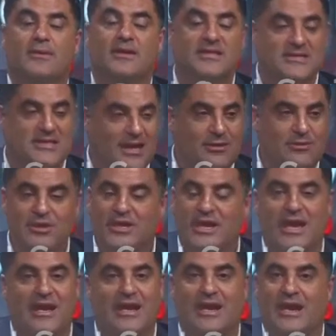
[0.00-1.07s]
But as I look
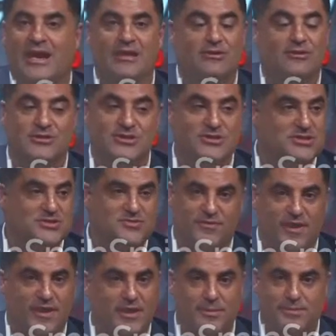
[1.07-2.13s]
at it, and he looks just as
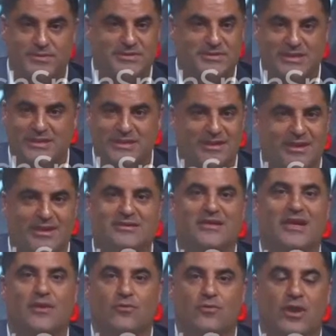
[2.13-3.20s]
fired up as he did on
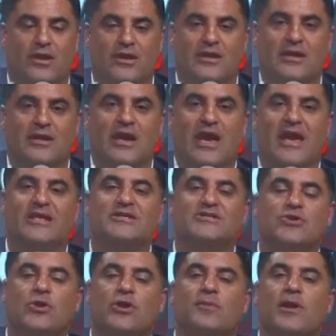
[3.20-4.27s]
day one, and
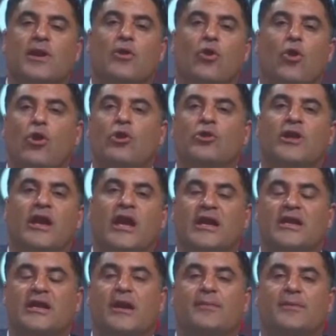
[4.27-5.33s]
he's talking about all the
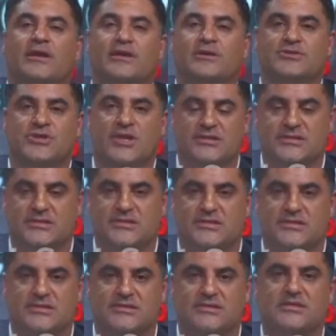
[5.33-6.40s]
economic
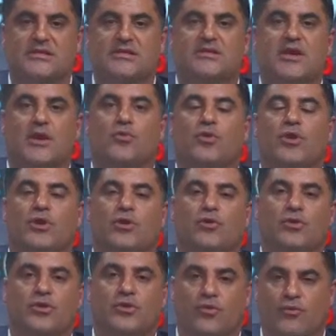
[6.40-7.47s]
injustices that we're
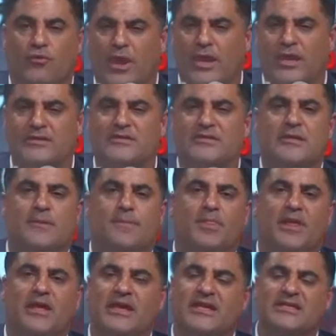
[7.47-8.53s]
going to correct.
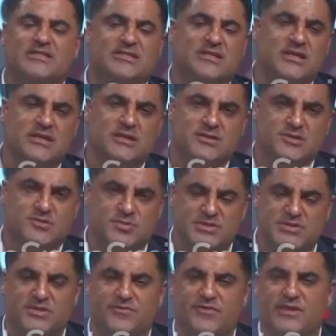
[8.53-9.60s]
He gets uh,
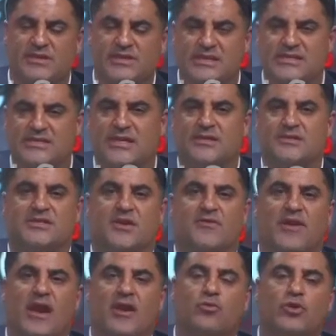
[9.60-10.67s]
specific details
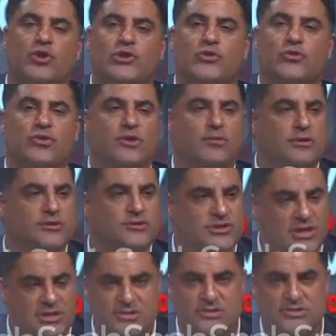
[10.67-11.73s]
of how we're going to do criminal
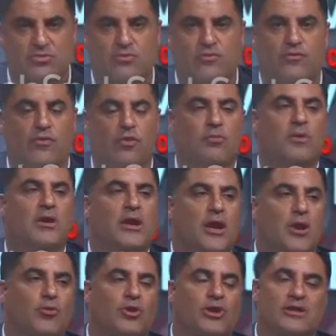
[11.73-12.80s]
justice reform
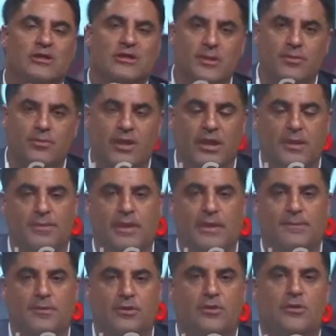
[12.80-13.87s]
and we're going to liberate
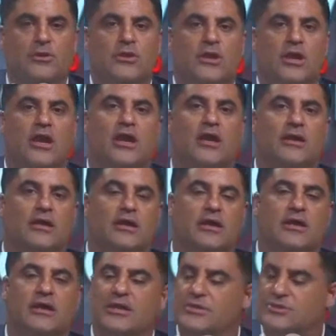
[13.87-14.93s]
people uh,
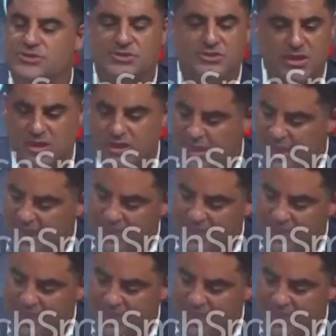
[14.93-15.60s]
in just in